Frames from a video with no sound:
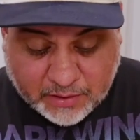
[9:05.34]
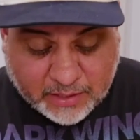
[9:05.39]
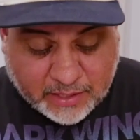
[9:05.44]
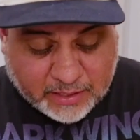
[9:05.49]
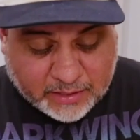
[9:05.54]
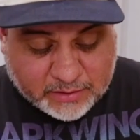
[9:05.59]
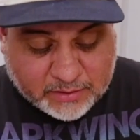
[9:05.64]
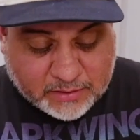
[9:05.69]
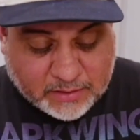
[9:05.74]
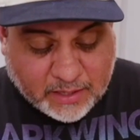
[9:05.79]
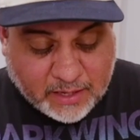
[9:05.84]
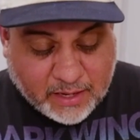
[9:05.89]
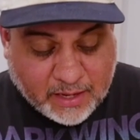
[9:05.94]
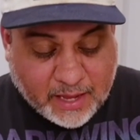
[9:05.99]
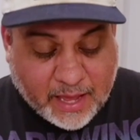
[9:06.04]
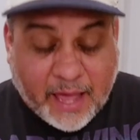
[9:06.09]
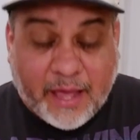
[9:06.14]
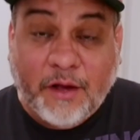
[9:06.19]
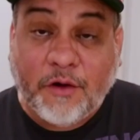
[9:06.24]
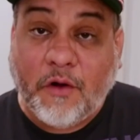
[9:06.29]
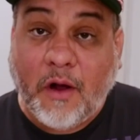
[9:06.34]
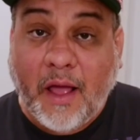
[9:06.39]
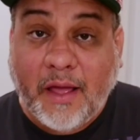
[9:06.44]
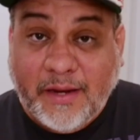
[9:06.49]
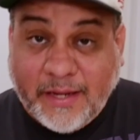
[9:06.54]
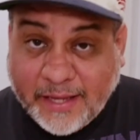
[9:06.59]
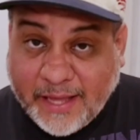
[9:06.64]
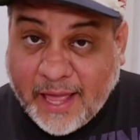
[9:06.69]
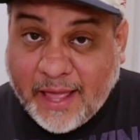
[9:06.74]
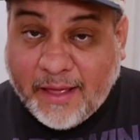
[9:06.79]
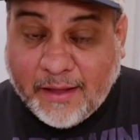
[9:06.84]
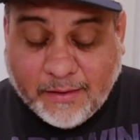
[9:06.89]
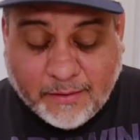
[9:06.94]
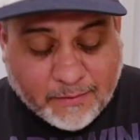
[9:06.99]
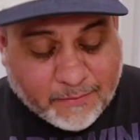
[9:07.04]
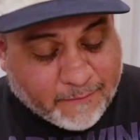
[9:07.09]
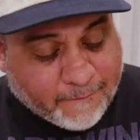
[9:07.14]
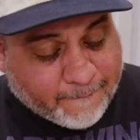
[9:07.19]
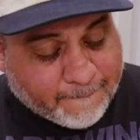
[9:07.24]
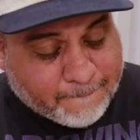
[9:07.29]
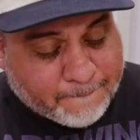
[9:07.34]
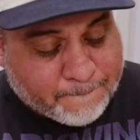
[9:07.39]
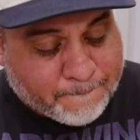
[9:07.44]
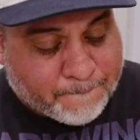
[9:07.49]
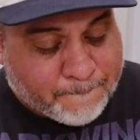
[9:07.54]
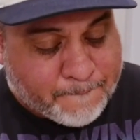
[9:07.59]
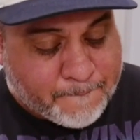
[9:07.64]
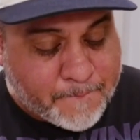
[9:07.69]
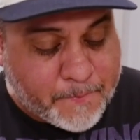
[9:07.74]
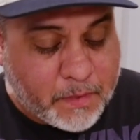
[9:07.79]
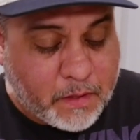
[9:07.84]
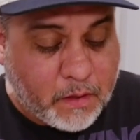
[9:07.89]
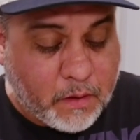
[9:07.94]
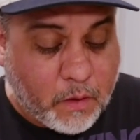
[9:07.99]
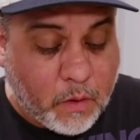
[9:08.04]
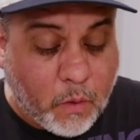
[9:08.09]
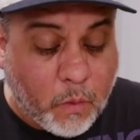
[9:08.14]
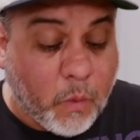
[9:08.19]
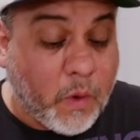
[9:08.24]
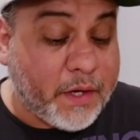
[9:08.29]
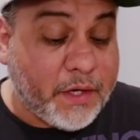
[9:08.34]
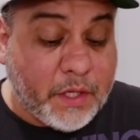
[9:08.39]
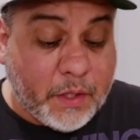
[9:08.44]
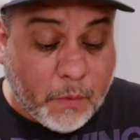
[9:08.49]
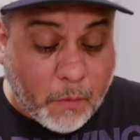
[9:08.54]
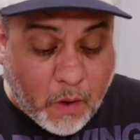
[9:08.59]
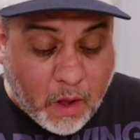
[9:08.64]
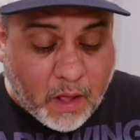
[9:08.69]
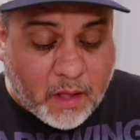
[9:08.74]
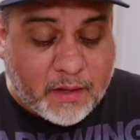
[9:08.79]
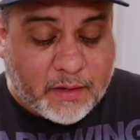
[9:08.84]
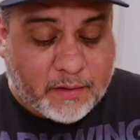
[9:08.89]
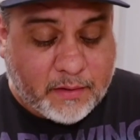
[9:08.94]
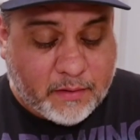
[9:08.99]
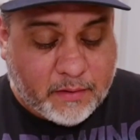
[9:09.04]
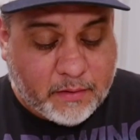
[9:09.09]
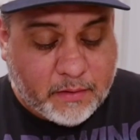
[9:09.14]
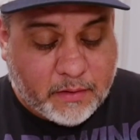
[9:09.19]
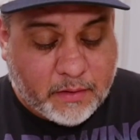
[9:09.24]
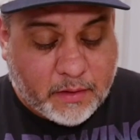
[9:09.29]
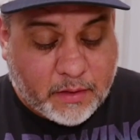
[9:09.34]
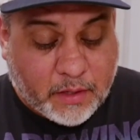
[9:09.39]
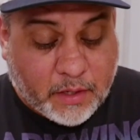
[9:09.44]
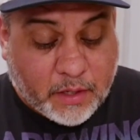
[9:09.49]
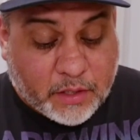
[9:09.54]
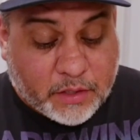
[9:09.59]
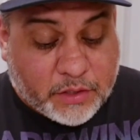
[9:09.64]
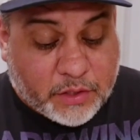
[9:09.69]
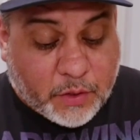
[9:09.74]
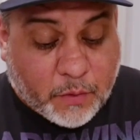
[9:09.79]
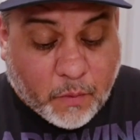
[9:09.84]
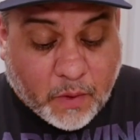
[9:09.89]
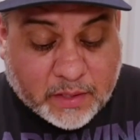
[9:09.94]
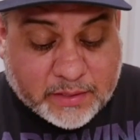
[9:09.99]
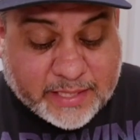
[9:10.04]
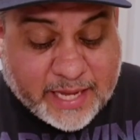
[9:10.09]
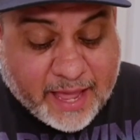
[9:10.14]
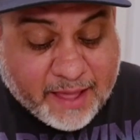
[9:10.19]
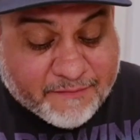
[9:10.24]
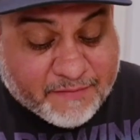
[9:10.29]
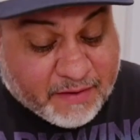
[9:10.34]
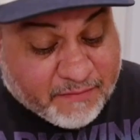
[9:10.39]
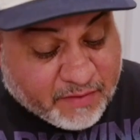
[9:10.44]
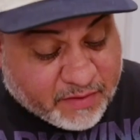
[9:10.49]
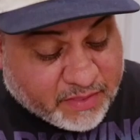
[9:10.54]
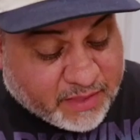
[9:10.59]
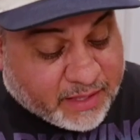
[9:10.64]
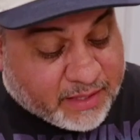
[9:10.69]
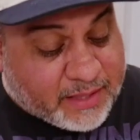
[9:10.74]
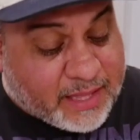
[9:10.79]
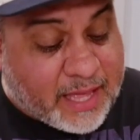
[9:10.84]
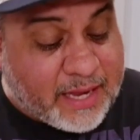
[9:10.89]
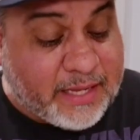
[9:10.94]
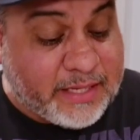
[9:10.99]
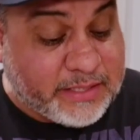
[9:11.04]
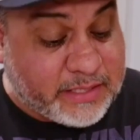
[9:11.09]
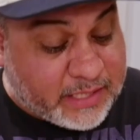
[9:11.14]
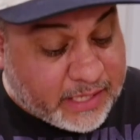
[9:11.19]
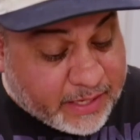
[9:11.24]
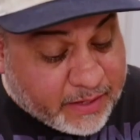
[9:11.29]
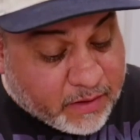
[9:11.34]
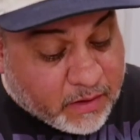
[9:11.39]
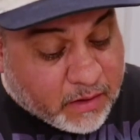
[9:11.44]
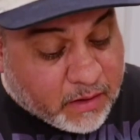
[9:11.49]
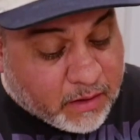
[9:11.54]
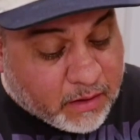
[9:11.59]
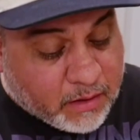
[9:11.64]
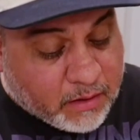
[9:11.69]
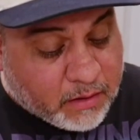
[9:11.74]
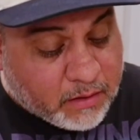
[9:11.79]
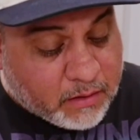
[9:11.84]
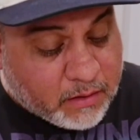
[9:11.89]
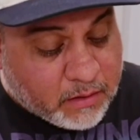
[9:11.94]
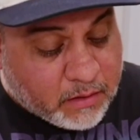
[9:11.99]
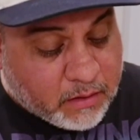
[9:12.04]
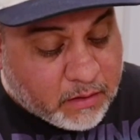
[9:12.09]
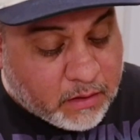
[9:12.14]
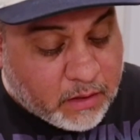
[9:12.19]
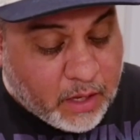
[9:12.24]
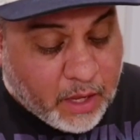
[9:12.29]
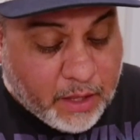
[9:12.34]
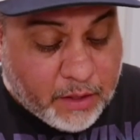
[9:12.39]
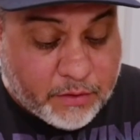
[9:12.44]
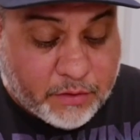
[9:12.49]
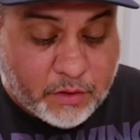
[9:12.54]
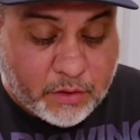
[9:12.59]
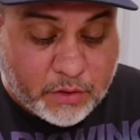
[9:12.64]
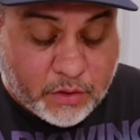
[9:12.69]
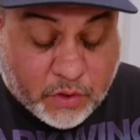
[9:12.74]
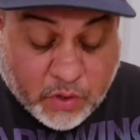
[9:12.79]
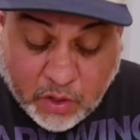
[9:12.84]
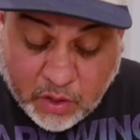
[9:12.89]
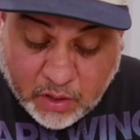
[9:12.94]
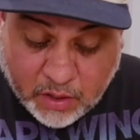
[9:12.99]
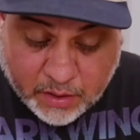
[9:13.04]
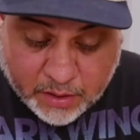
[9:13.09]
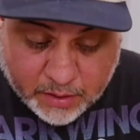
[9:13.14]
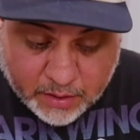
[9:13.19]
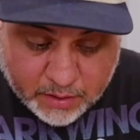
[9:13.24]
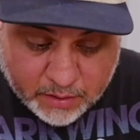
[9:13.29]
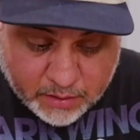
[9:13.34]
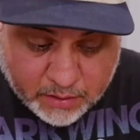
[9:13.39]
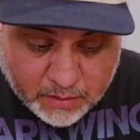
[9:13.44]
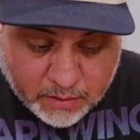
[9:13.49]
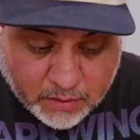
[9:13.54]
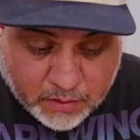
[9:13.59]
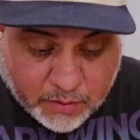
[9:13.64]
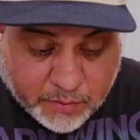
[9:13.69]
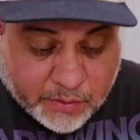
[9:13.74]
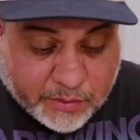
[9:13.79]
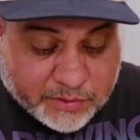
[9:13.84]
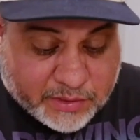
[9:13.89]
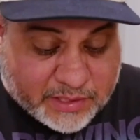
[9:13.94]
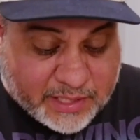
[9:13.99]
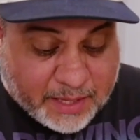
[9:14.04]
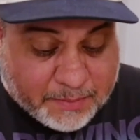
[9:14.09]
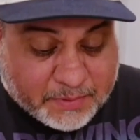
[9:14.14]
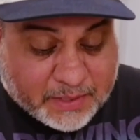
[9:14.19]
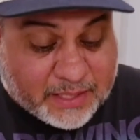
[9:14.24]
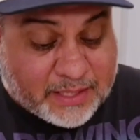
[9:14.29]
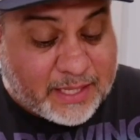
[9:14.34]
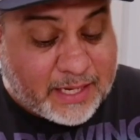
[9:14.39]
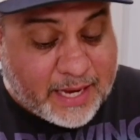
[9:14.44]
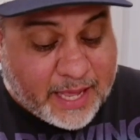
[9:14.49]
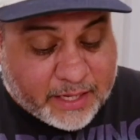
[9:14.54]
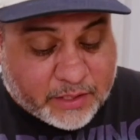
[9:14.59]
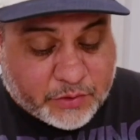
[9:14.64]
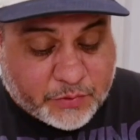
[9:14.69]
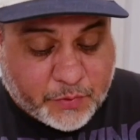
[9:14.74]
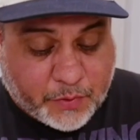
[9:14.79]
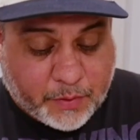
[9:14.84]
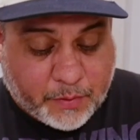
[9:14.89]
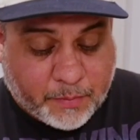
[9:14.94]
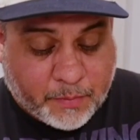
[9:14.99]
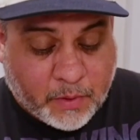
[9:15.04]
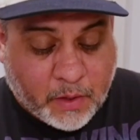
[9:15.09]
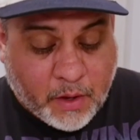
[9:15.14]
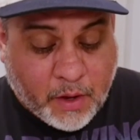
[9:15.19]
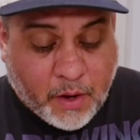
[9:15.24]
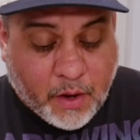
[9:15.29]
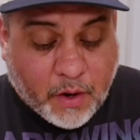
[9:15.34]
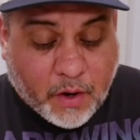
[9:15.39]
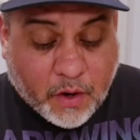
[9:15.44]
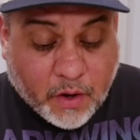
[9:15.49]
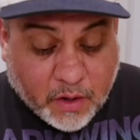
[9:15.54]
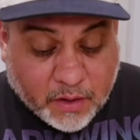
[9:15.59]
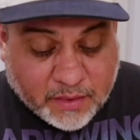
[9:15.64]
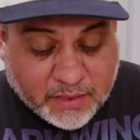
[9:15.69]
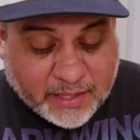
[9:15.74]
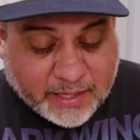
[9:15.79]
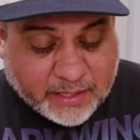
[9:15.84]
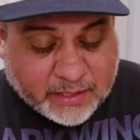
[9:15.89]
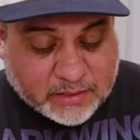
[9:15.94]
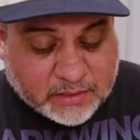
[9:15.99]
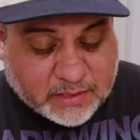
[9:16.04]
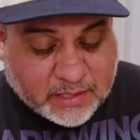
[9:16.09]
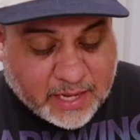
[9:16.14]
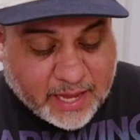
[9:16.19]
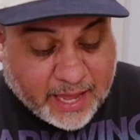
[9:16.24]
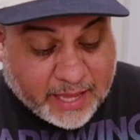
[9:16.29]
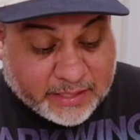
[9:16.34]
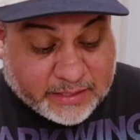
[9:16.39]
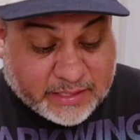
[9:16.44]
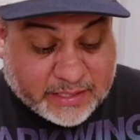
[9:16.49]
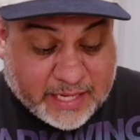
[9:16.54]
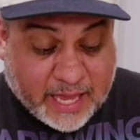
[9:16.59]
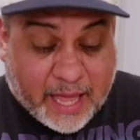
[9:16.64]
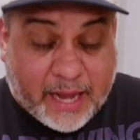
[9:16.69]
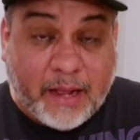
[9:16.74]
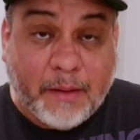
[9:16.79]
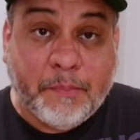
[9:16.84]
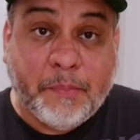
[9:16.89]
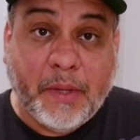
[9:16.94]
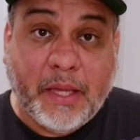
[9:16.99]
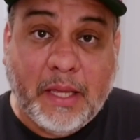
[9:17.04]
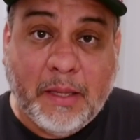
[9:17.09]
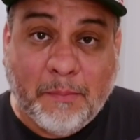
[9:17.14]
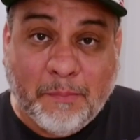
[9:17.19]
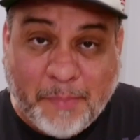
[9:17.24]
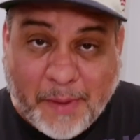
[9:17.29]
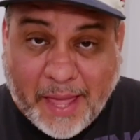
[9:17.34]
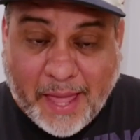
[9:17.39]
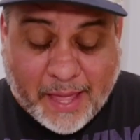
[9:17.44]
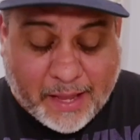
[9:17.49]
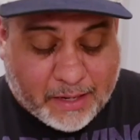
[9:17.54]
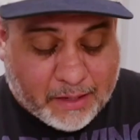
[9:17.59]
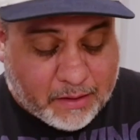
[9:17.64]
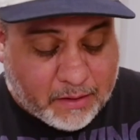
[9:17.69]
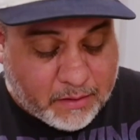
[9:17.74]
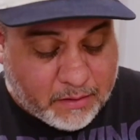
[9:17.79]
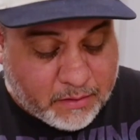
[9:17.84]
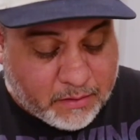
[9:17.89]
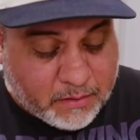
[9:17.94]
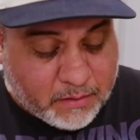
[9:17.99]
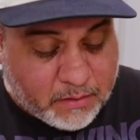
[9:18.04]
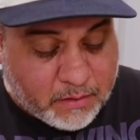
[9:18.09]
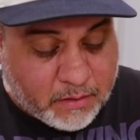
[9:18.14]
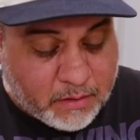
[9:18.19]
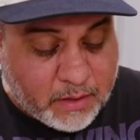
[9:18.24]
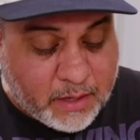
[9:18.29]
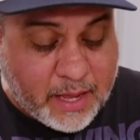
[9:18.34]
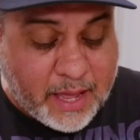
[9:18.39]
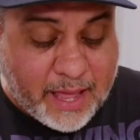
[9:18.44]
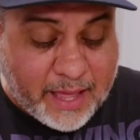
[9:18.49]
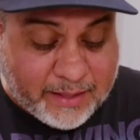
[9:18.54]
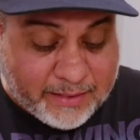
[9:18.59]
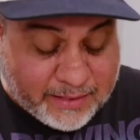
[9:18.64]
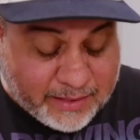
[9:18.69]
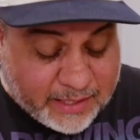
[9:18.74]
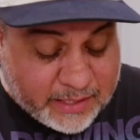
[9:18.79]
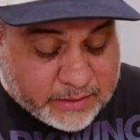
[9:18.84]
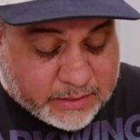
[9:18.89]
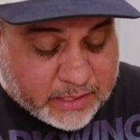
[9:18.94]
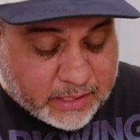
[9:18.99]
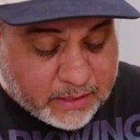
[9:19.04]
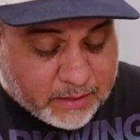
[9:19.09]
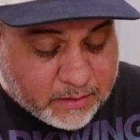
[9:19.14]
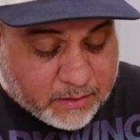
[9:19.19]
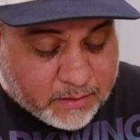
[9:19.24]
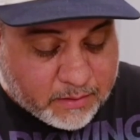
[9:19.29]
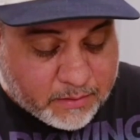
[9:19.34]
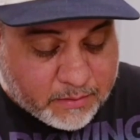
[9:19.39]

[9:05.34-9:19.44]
this, and cried again, What do you want? Do you want to have everything that is here? The cook, who slept in the next room, heard this and sat up in bed and listened.